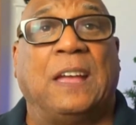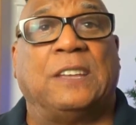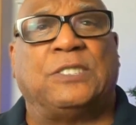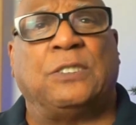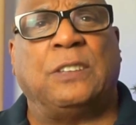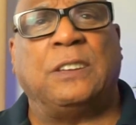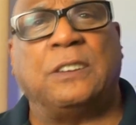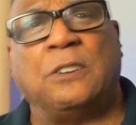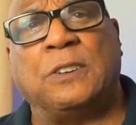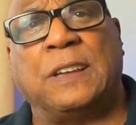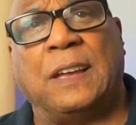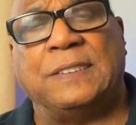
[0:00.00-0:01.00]
So there you
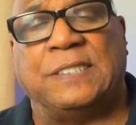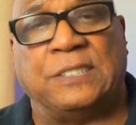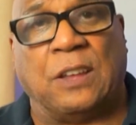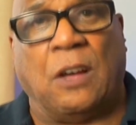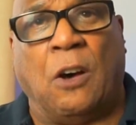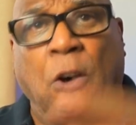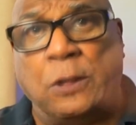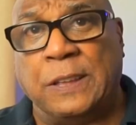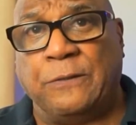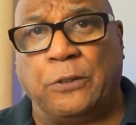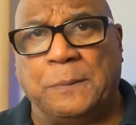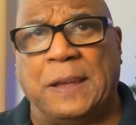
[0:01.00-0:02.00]
go, guys, it's all
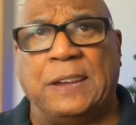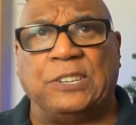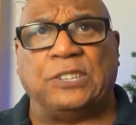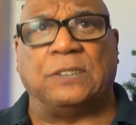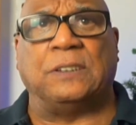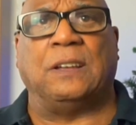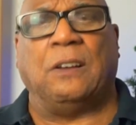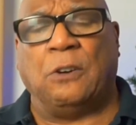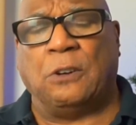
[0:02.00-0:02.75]
information,